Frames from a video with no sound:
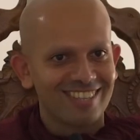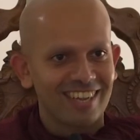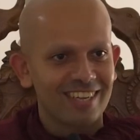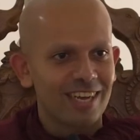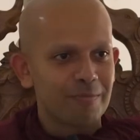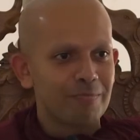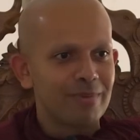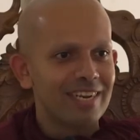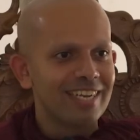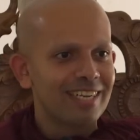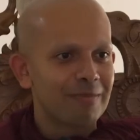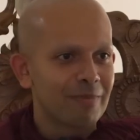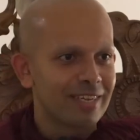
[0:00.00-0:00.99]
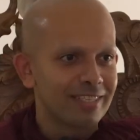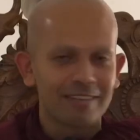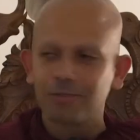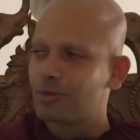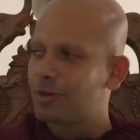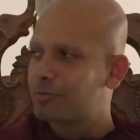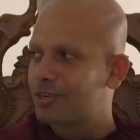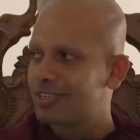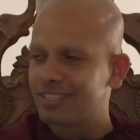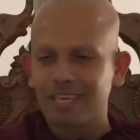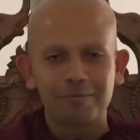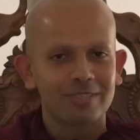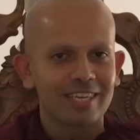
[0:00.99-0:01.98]
I can't belittle myself, so I'm going
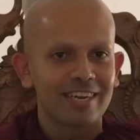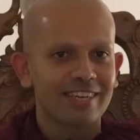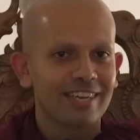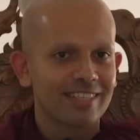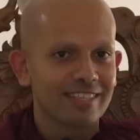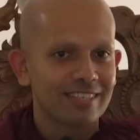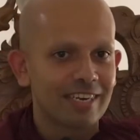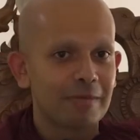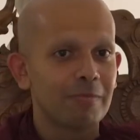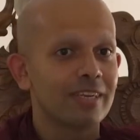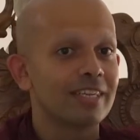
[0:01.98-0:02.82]
to keep staring at the screen.